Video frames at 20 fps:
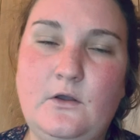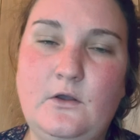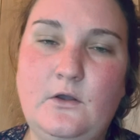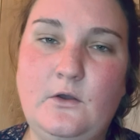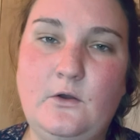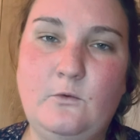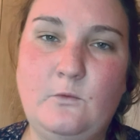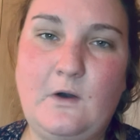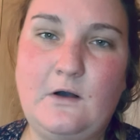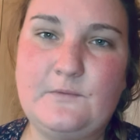
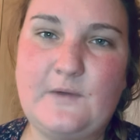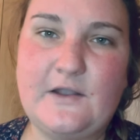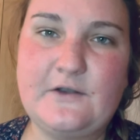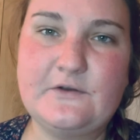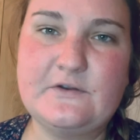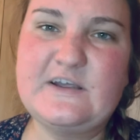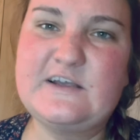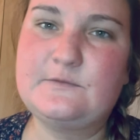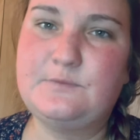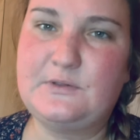While
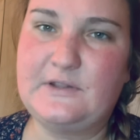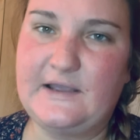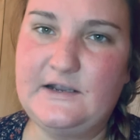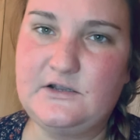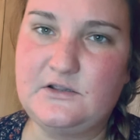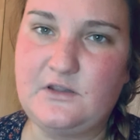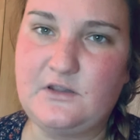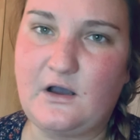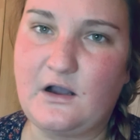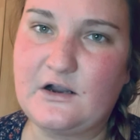rhetoric played
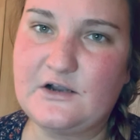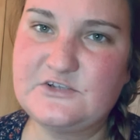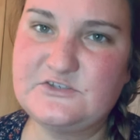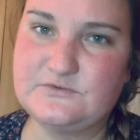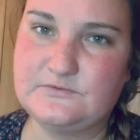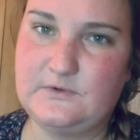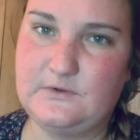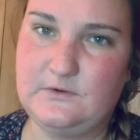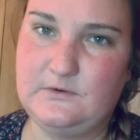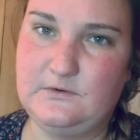a large
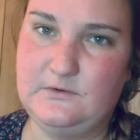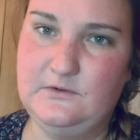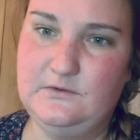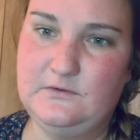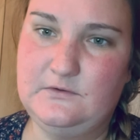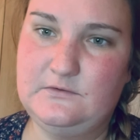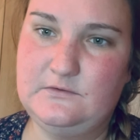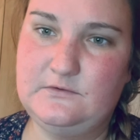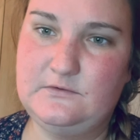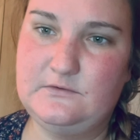role
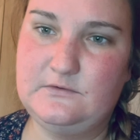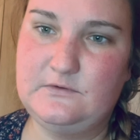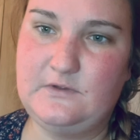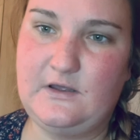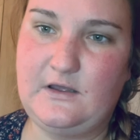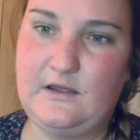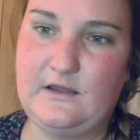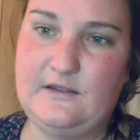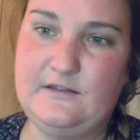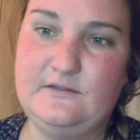
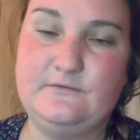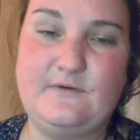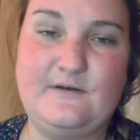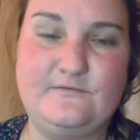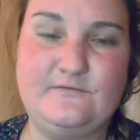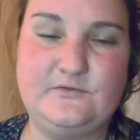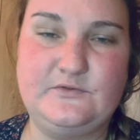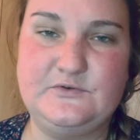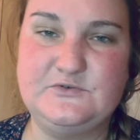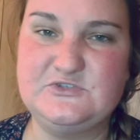in the
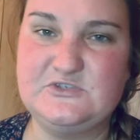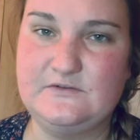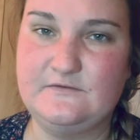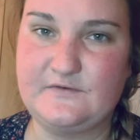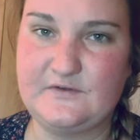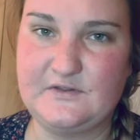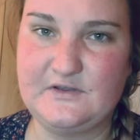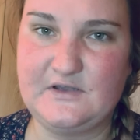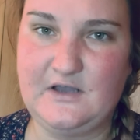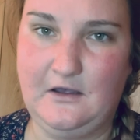revolution
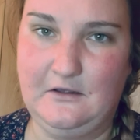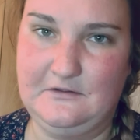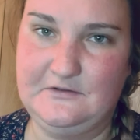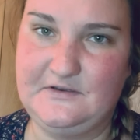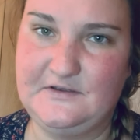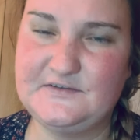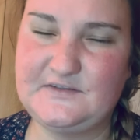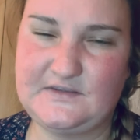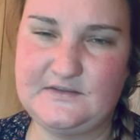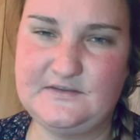for the
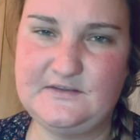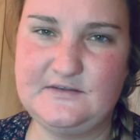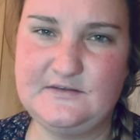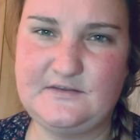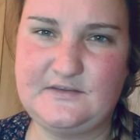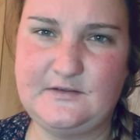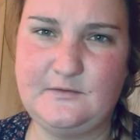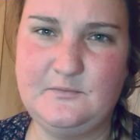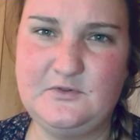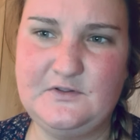colonists,
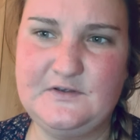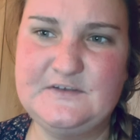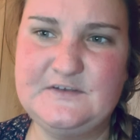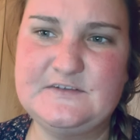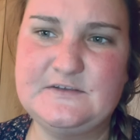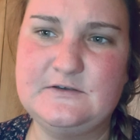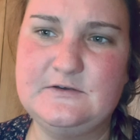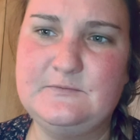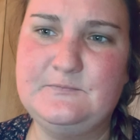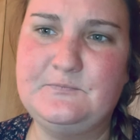
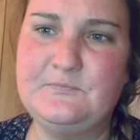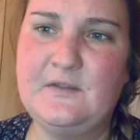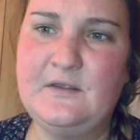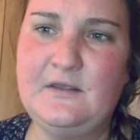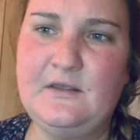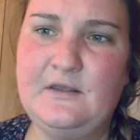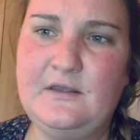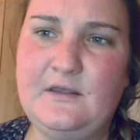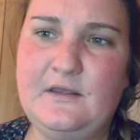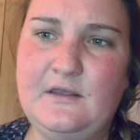symbolism
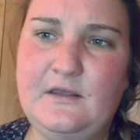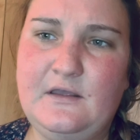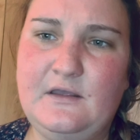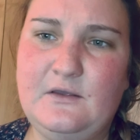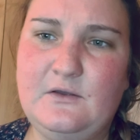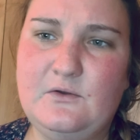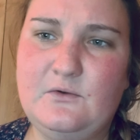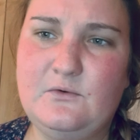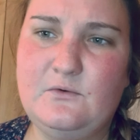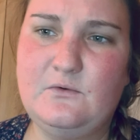
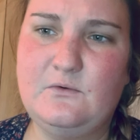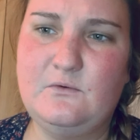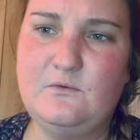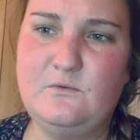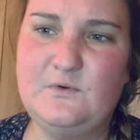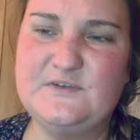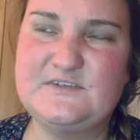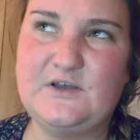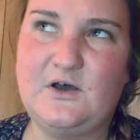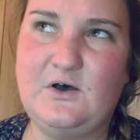
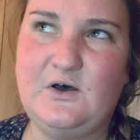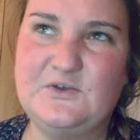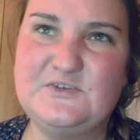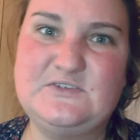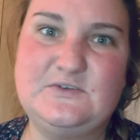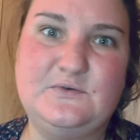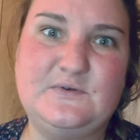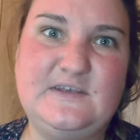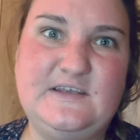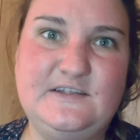was
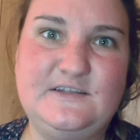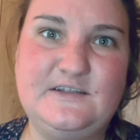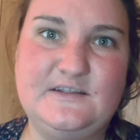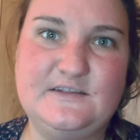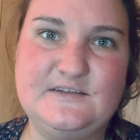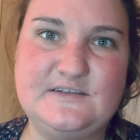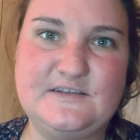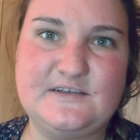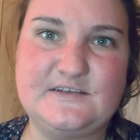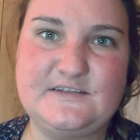also key to
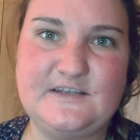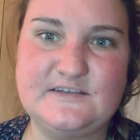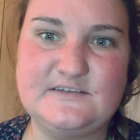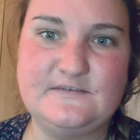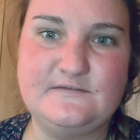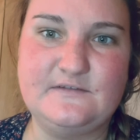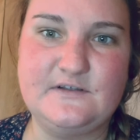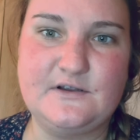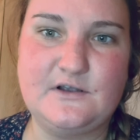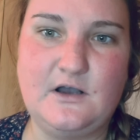the success
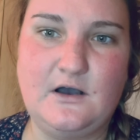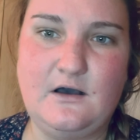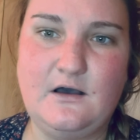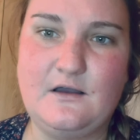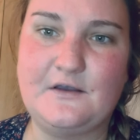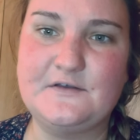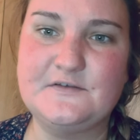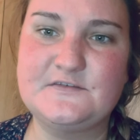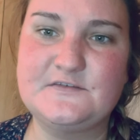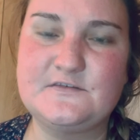of their
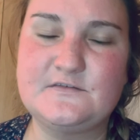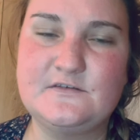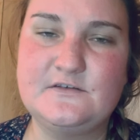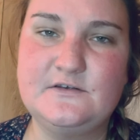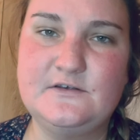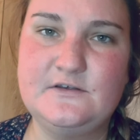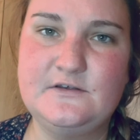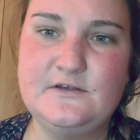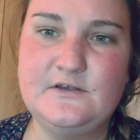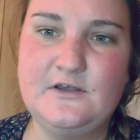cause.
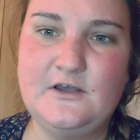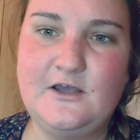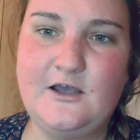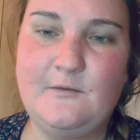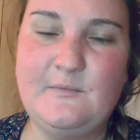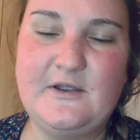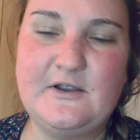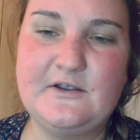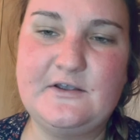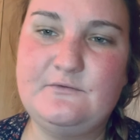
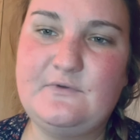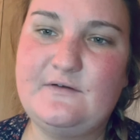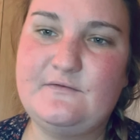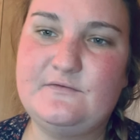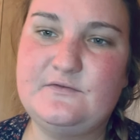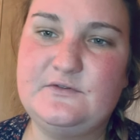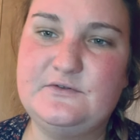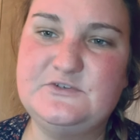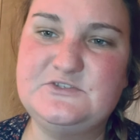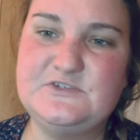American
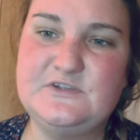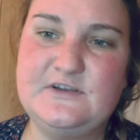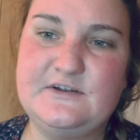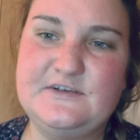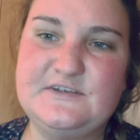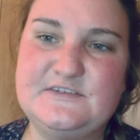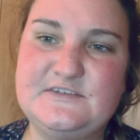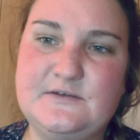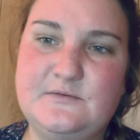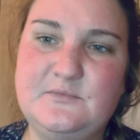
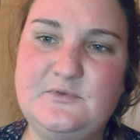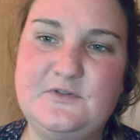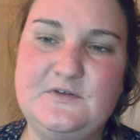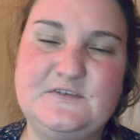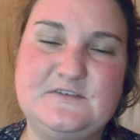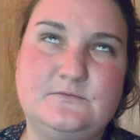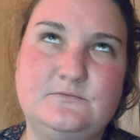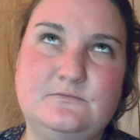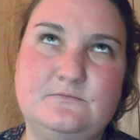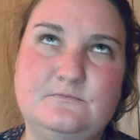revolutionary
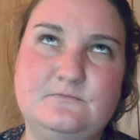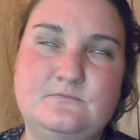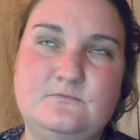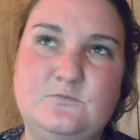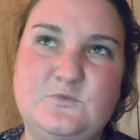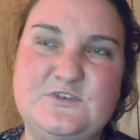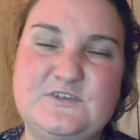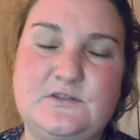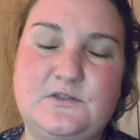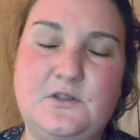symbolism
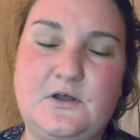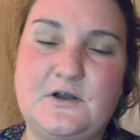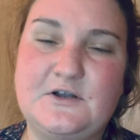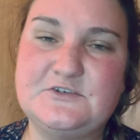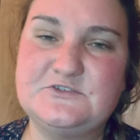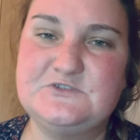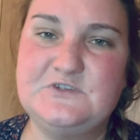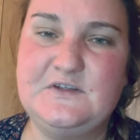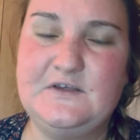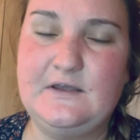was
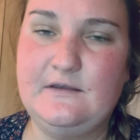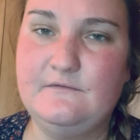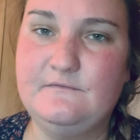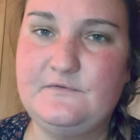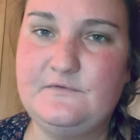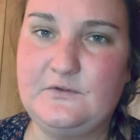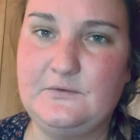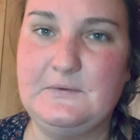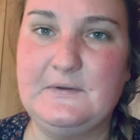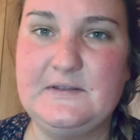largely
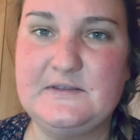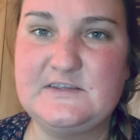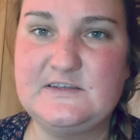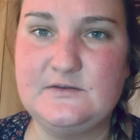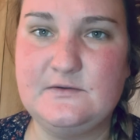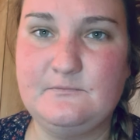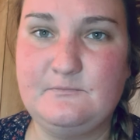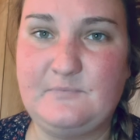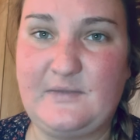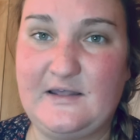influenced
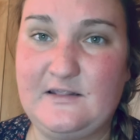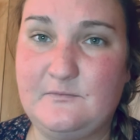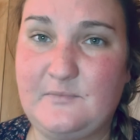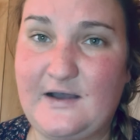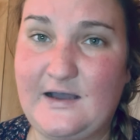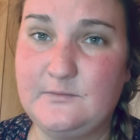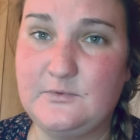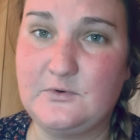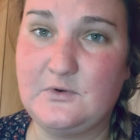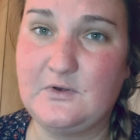by the
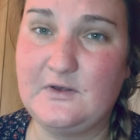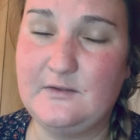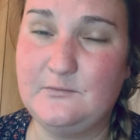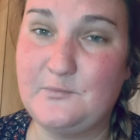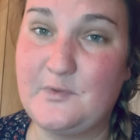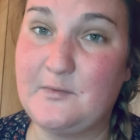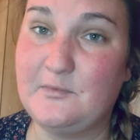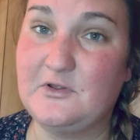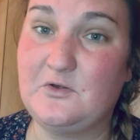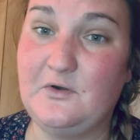Bible and
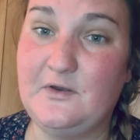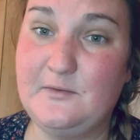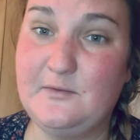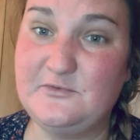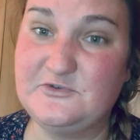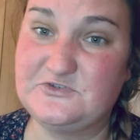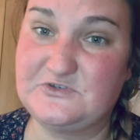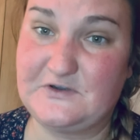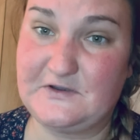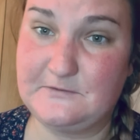biblical
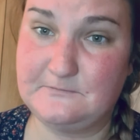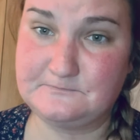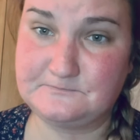imagery.